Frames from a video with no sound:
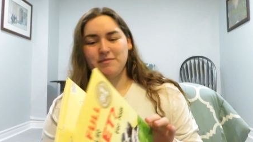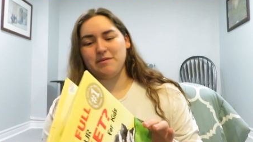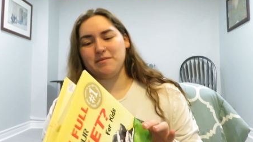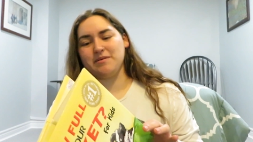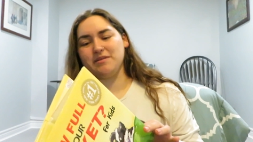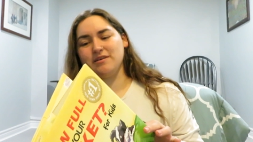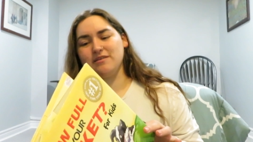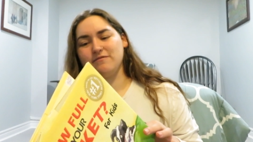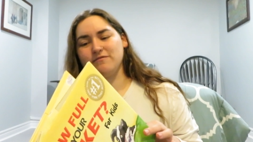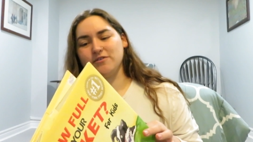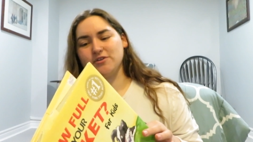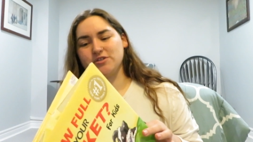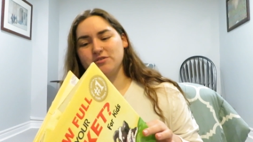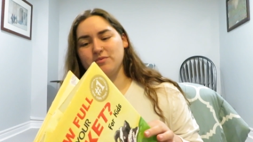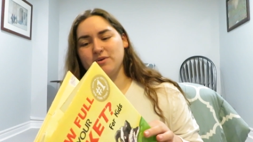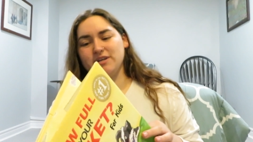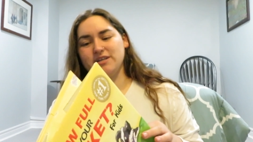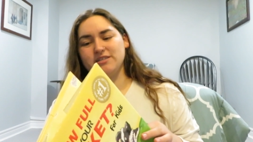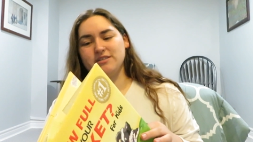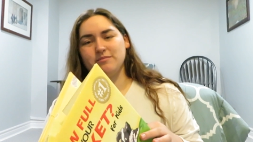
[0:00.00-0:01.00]
Maybe the first
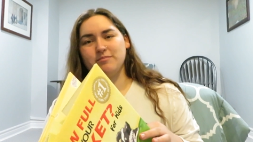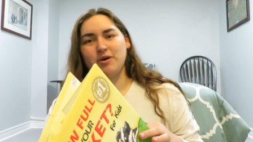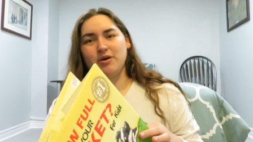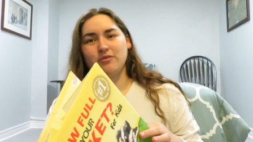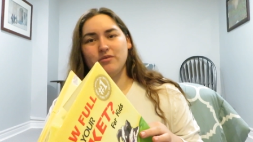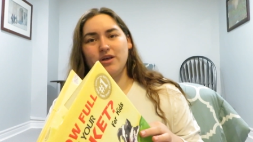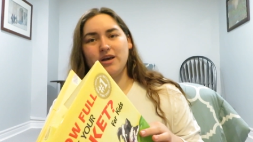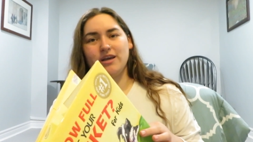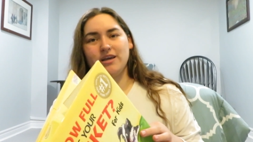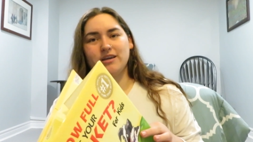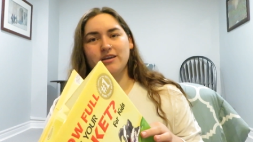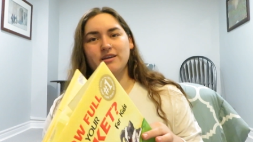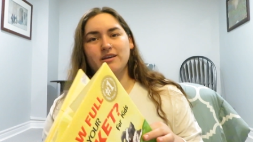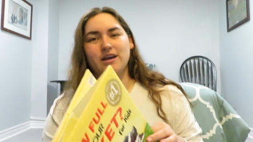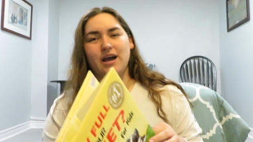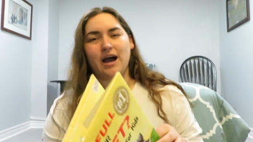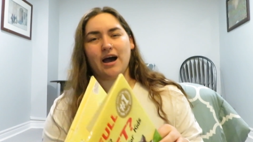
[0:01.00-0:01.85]
one is about like